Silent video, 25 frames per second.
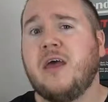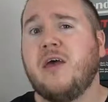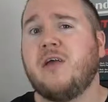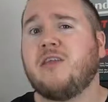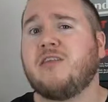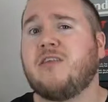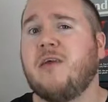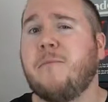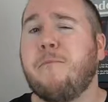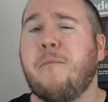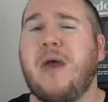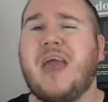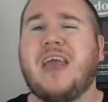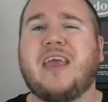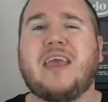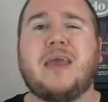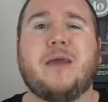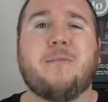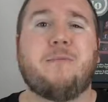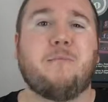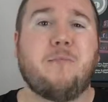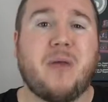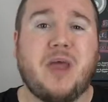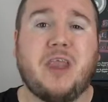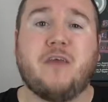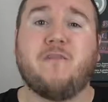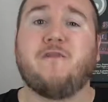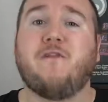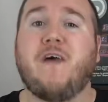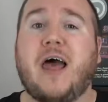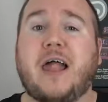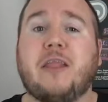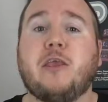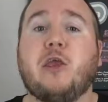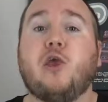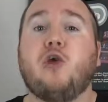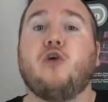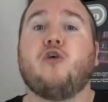to make it better
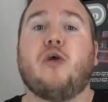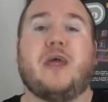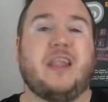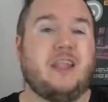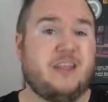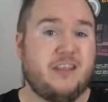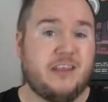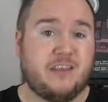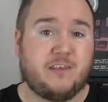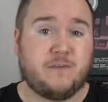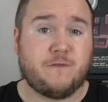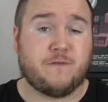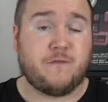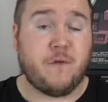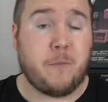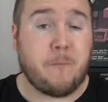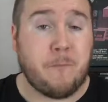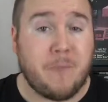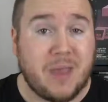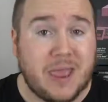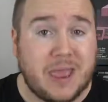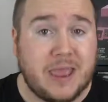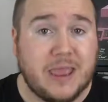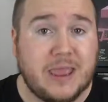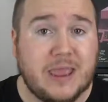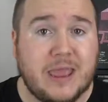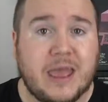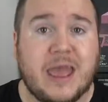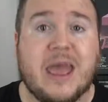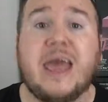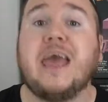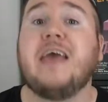value, at least for me,